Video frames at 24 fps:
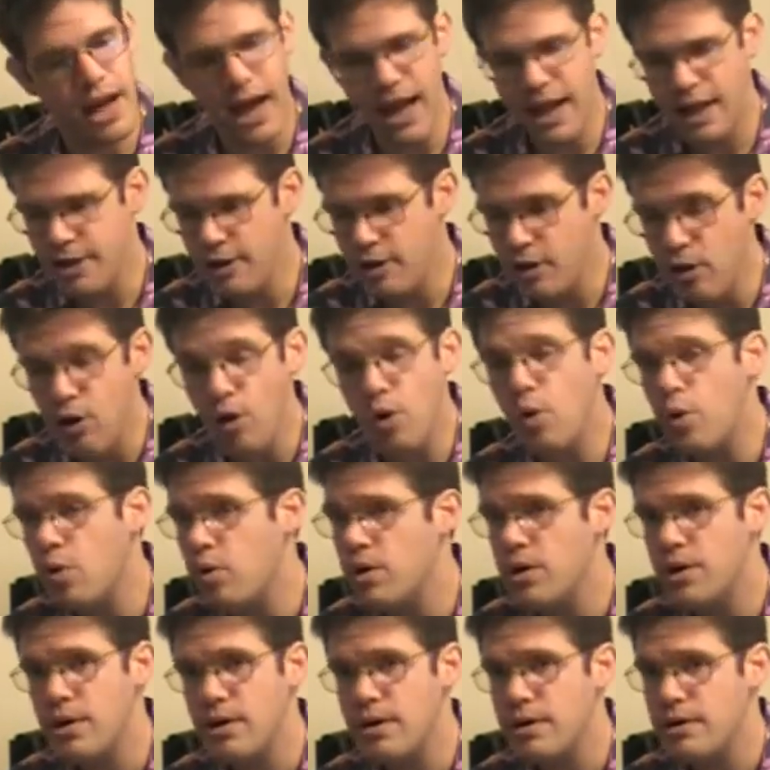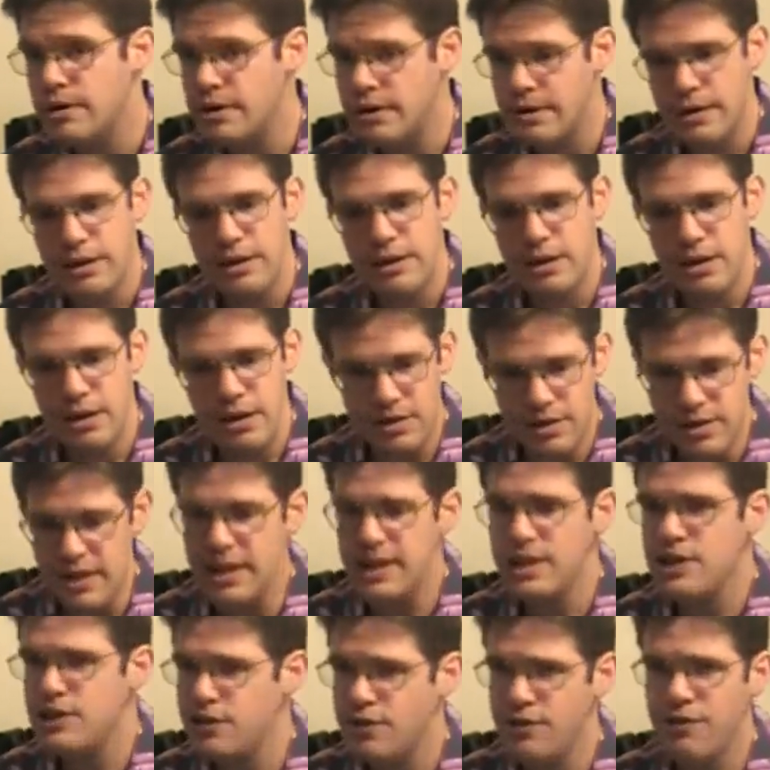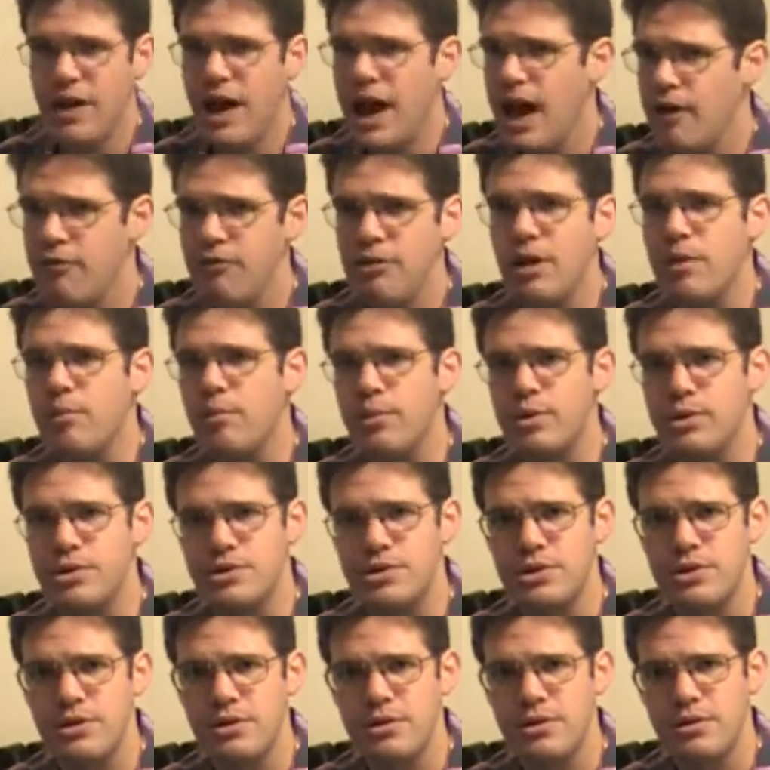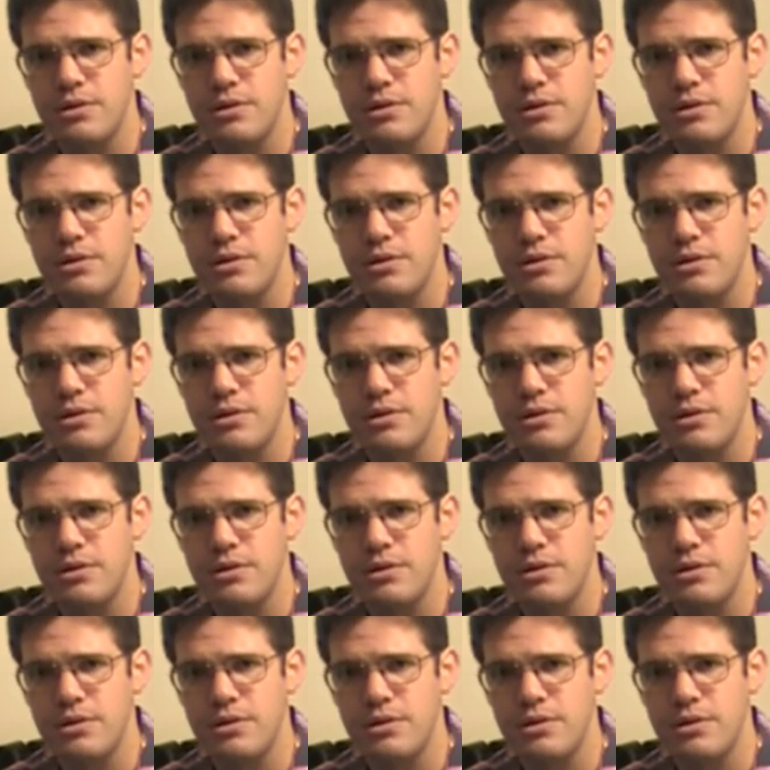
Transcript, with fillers: I know that these five numbers